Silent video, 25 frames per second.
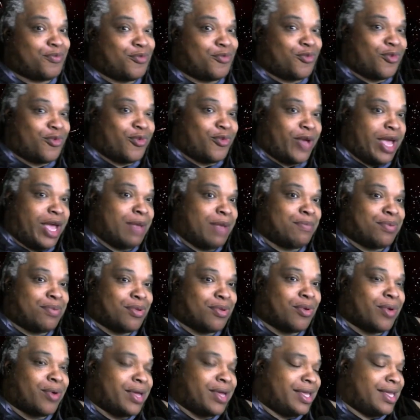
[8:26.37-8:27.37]

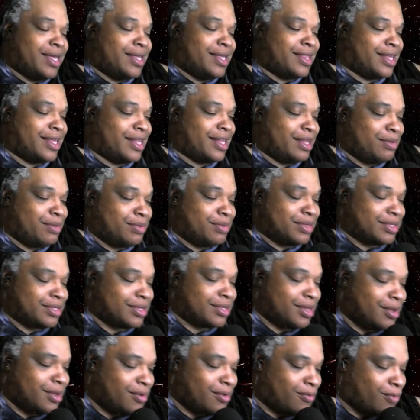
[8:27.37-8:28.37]
employee that he was
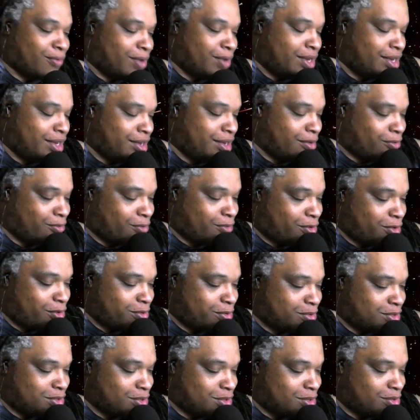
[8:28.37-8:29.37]
renting a room
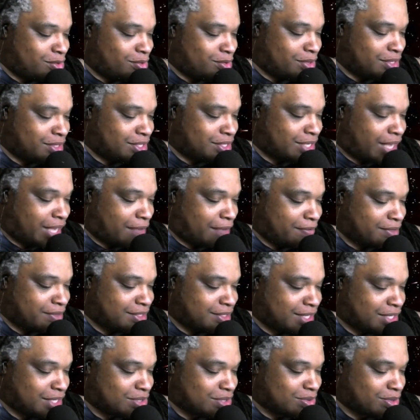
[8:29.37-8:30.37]
to was having
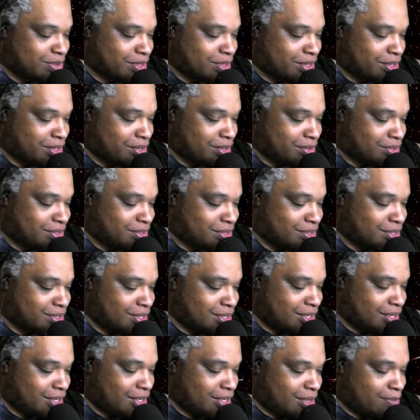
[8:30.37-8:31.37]
sex with girls
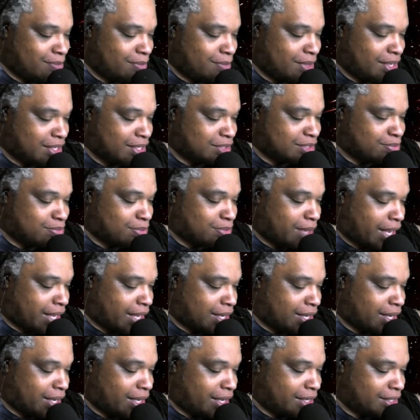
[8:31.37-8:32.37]
because black
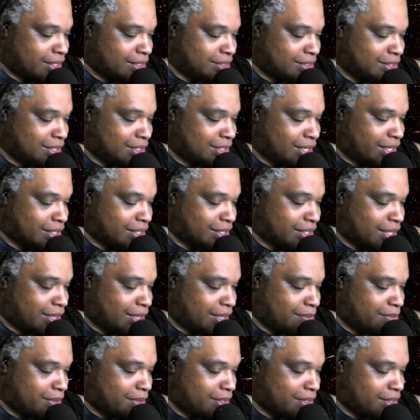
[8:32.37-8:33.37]
light and shit like that.
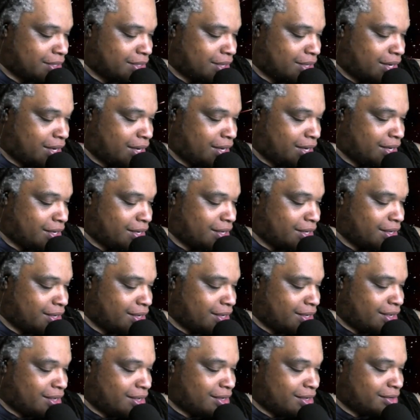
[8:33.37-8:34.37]
But all right,
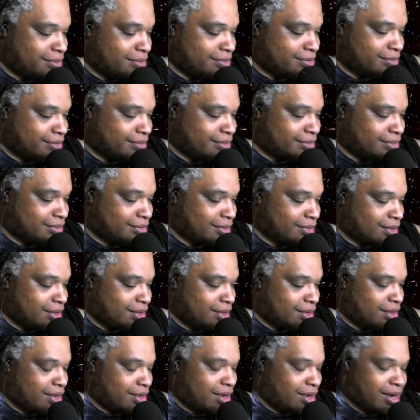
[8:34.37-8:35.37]

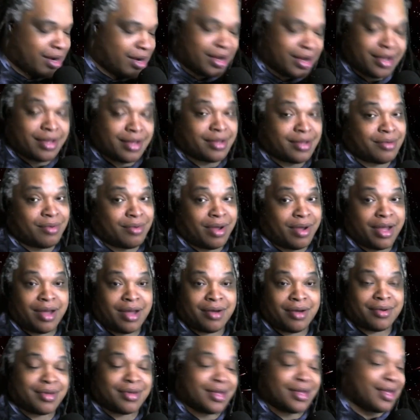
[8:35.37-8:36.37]
all right, wow,
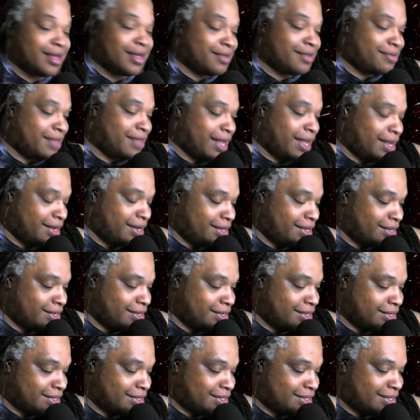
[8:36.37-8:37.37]
that
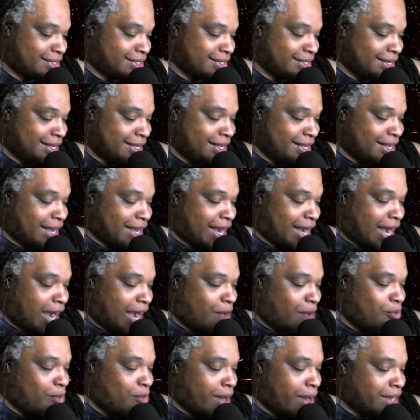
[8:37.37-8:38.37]
is. I
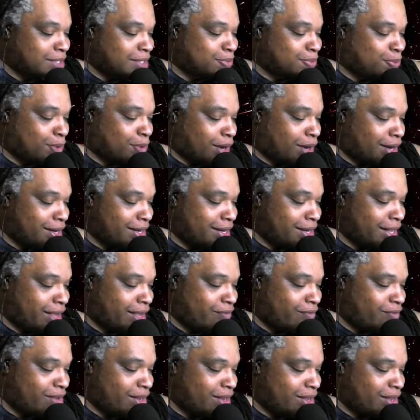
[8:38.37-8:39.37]
watched part of that
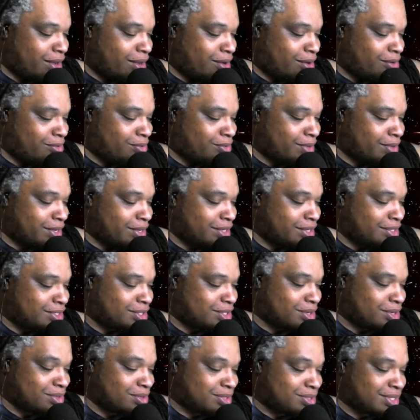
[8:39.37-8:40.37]
video when
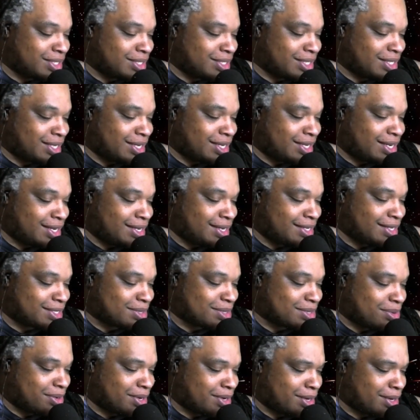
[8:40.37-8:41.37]
Joe sent it to the
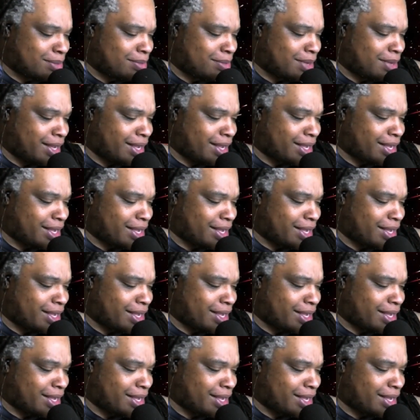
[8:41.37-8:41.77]
Discord, and I'm like,